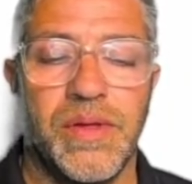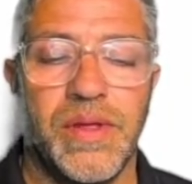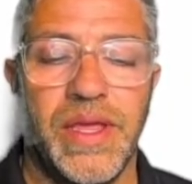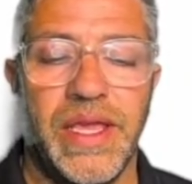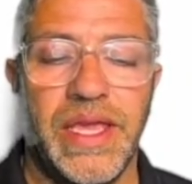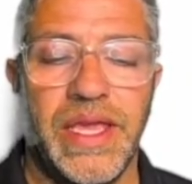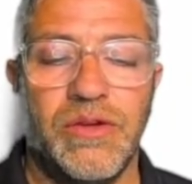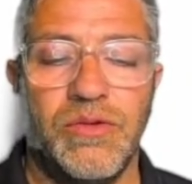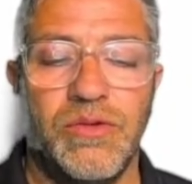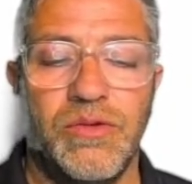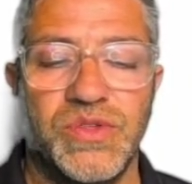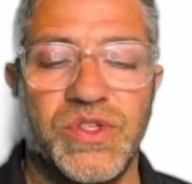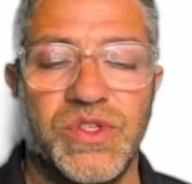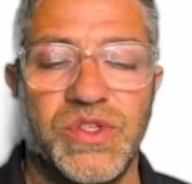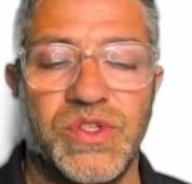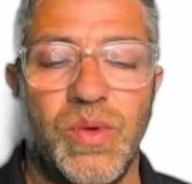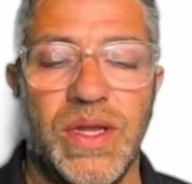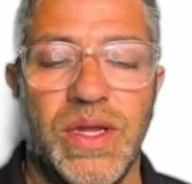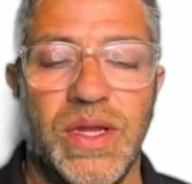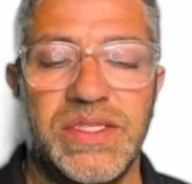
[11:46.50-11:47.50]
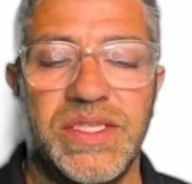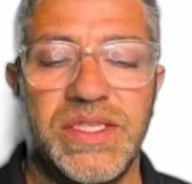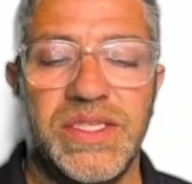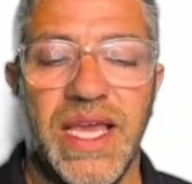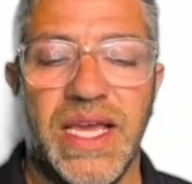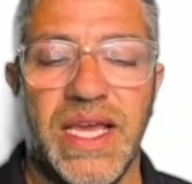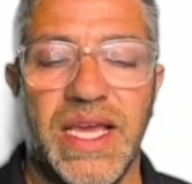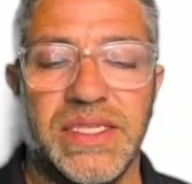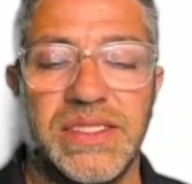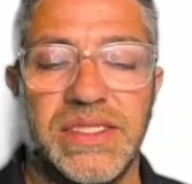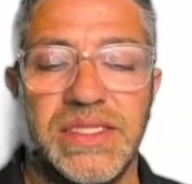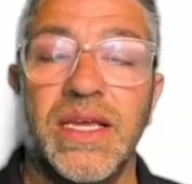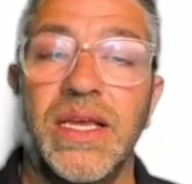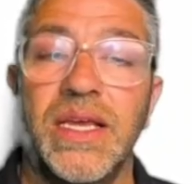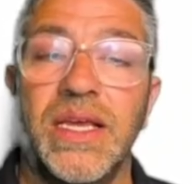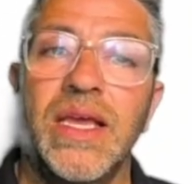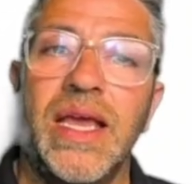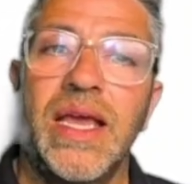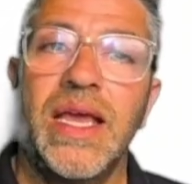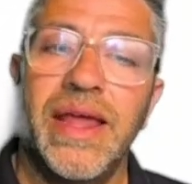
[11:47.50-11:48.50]
equals 28.
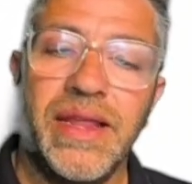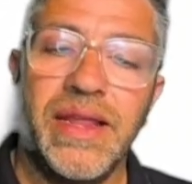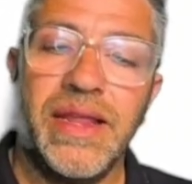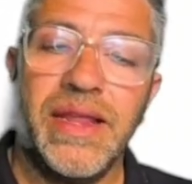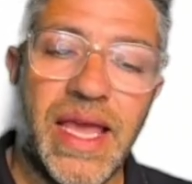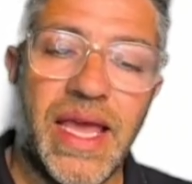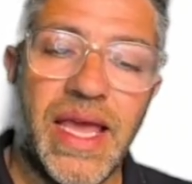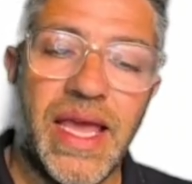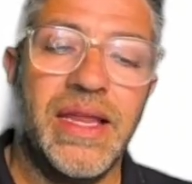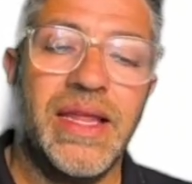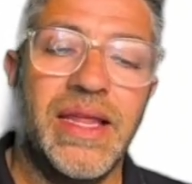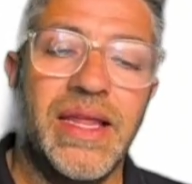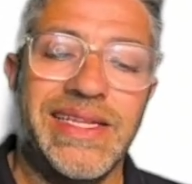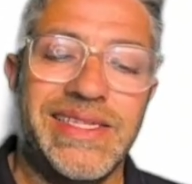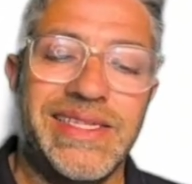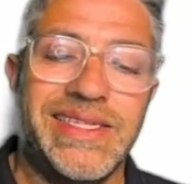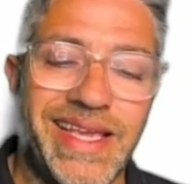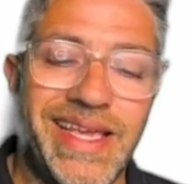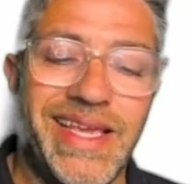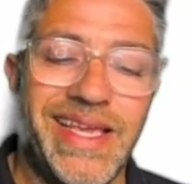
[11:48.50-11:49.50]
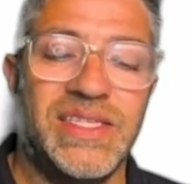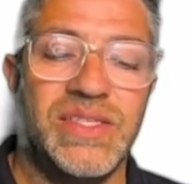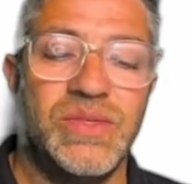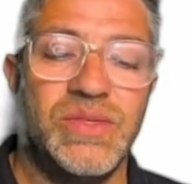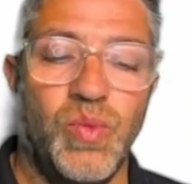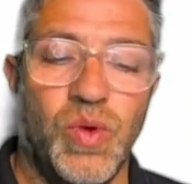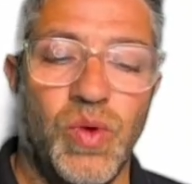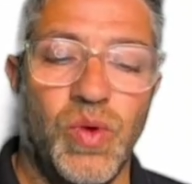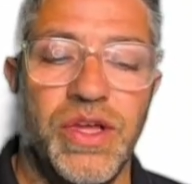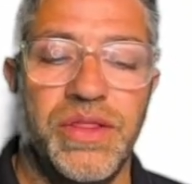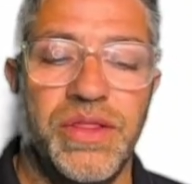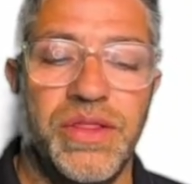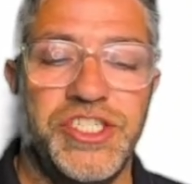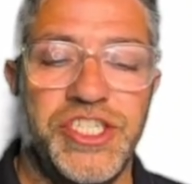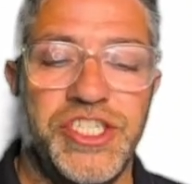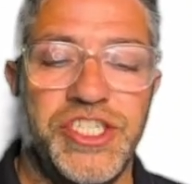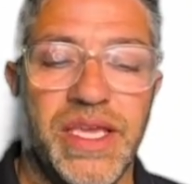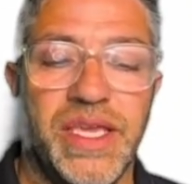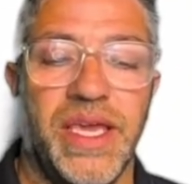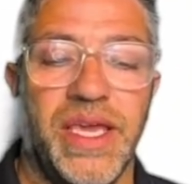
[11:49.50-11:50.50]
And again, it is worth
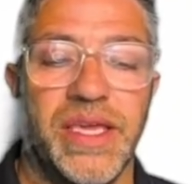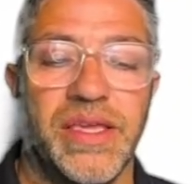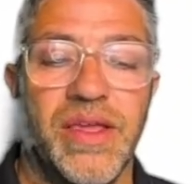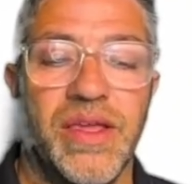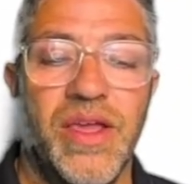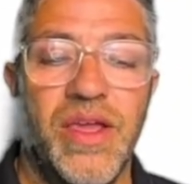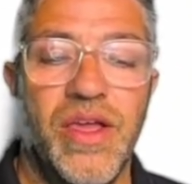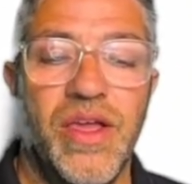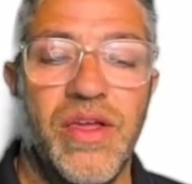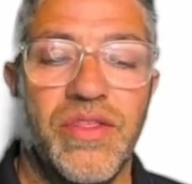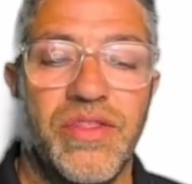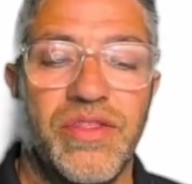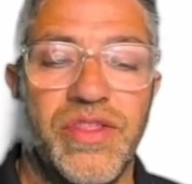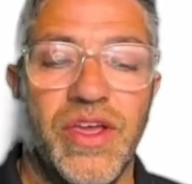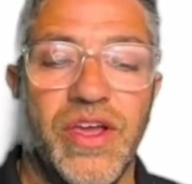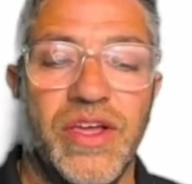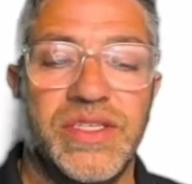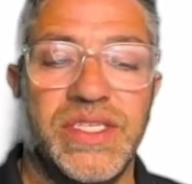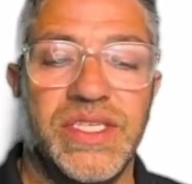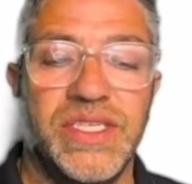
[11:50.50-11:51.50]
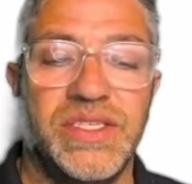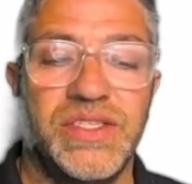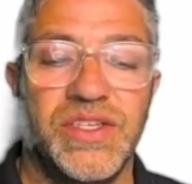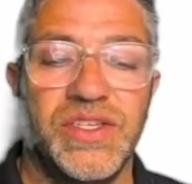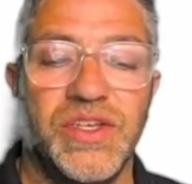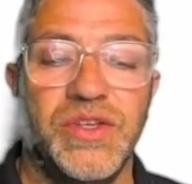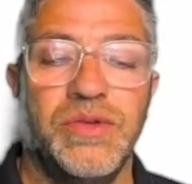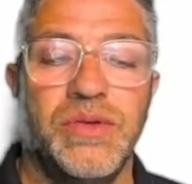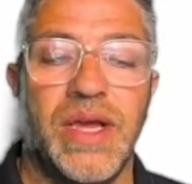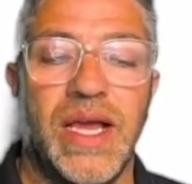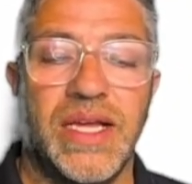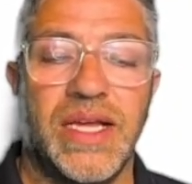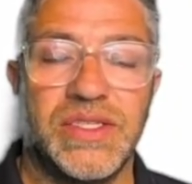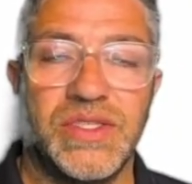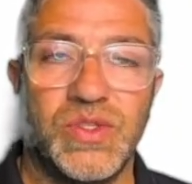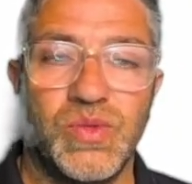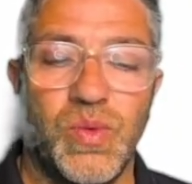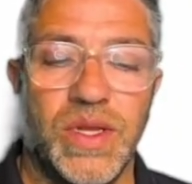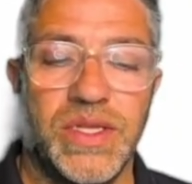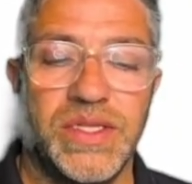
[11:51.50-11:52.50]
checking. 32 add
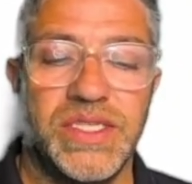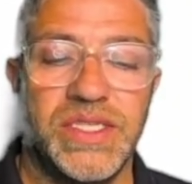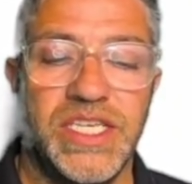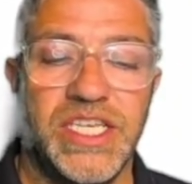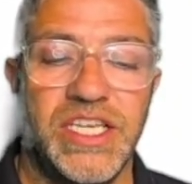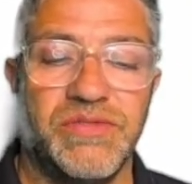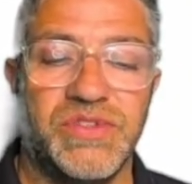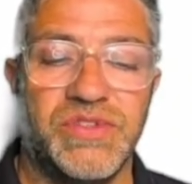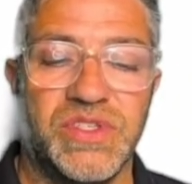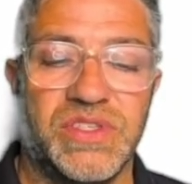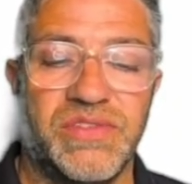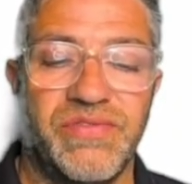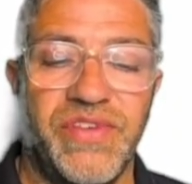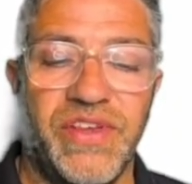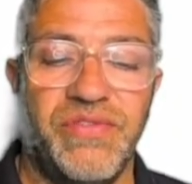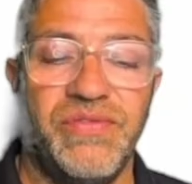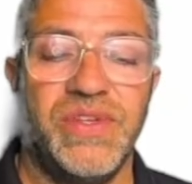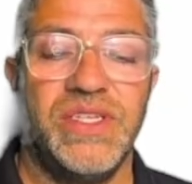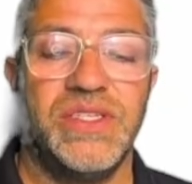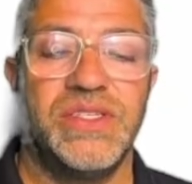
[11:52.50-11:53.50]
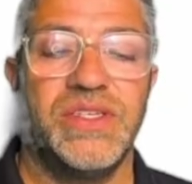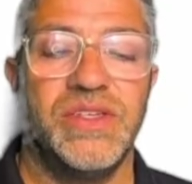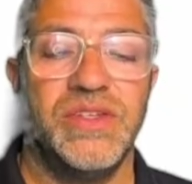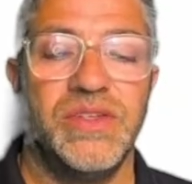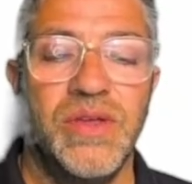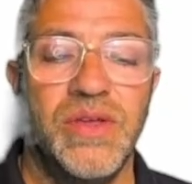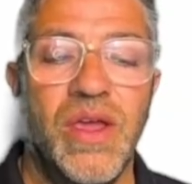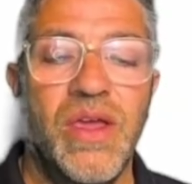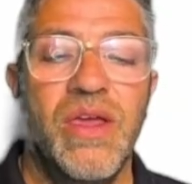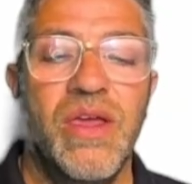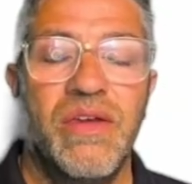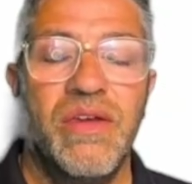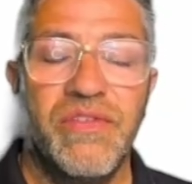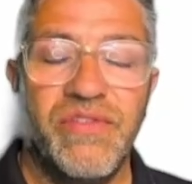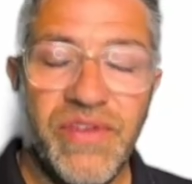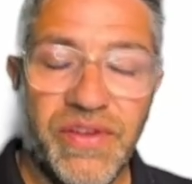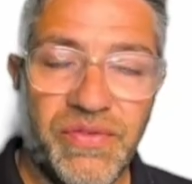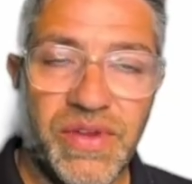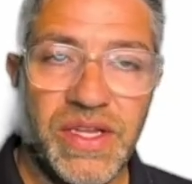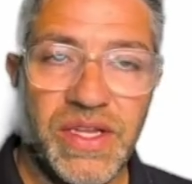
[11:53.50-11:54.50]
20 gives us 52.
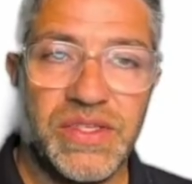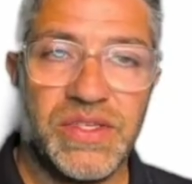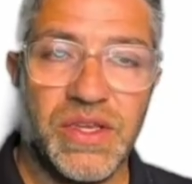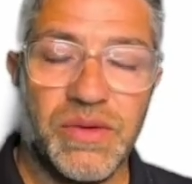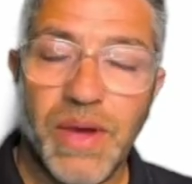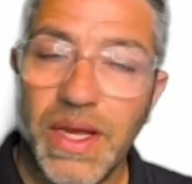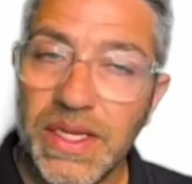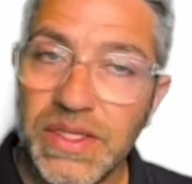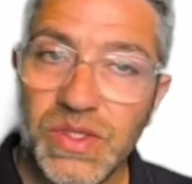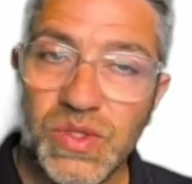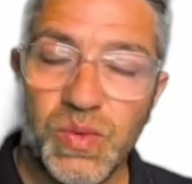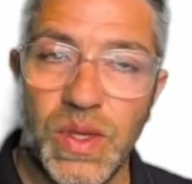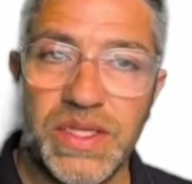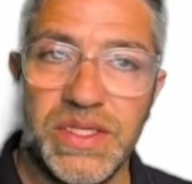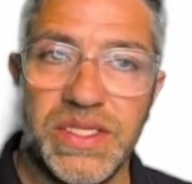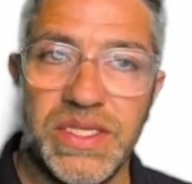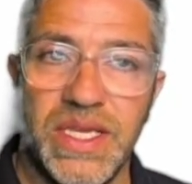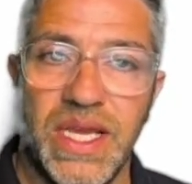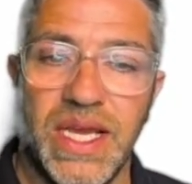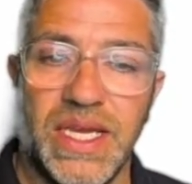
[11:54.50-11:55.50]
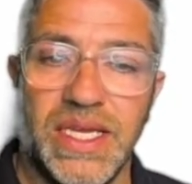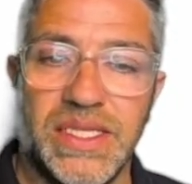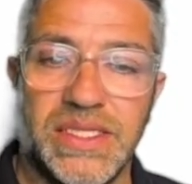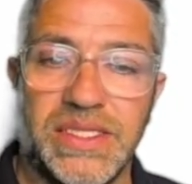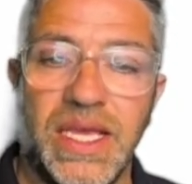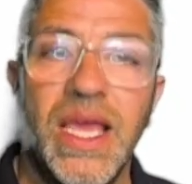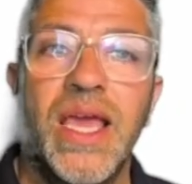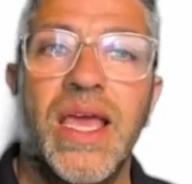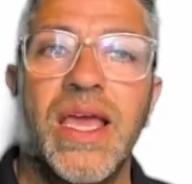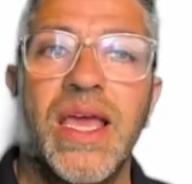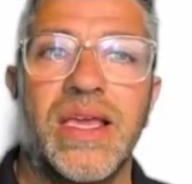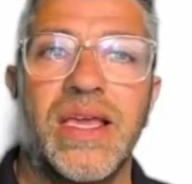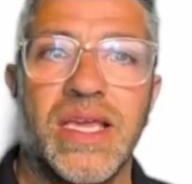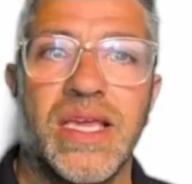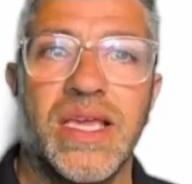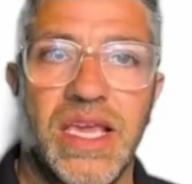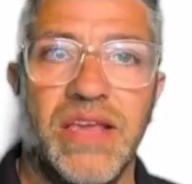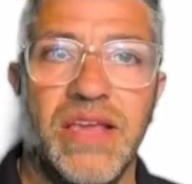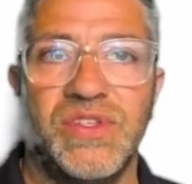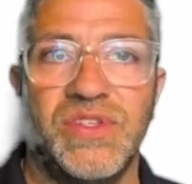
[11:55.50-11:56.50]
52 add 28
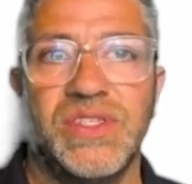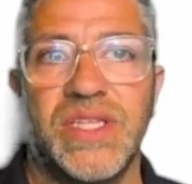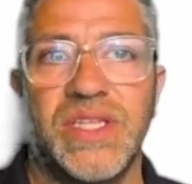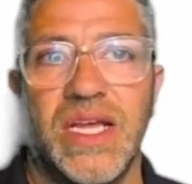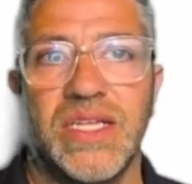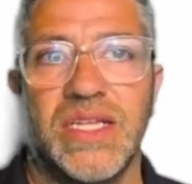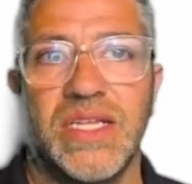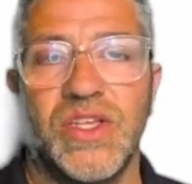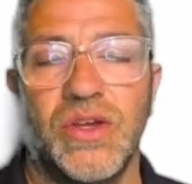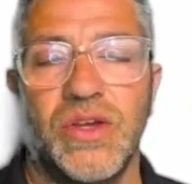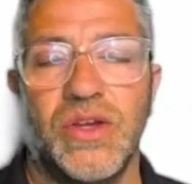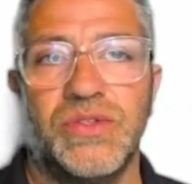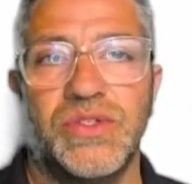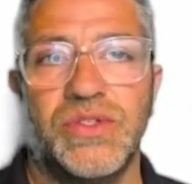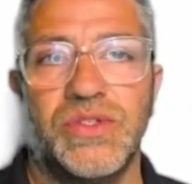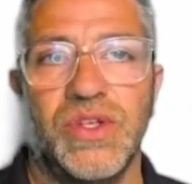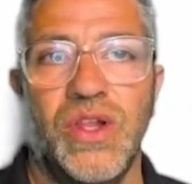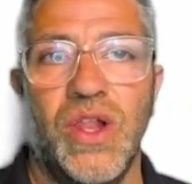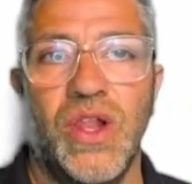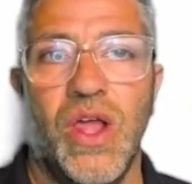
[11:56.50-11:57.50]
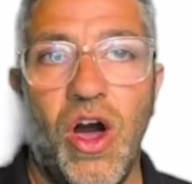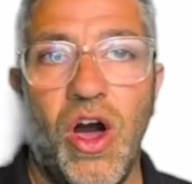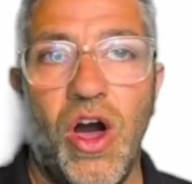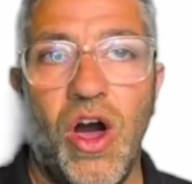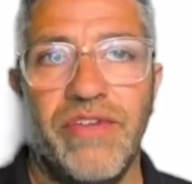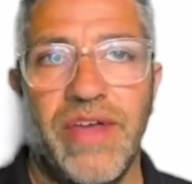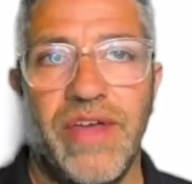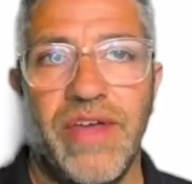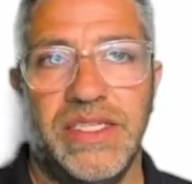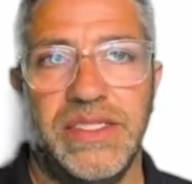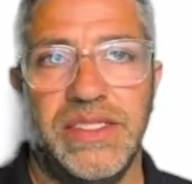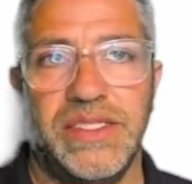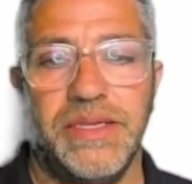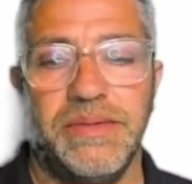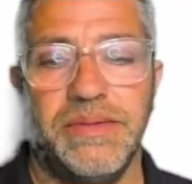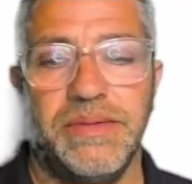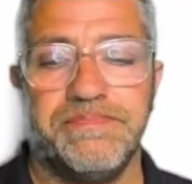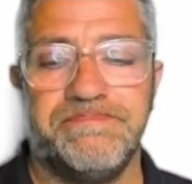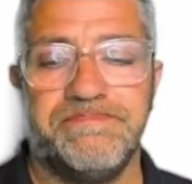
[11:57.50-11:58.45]
gives us that total of 80.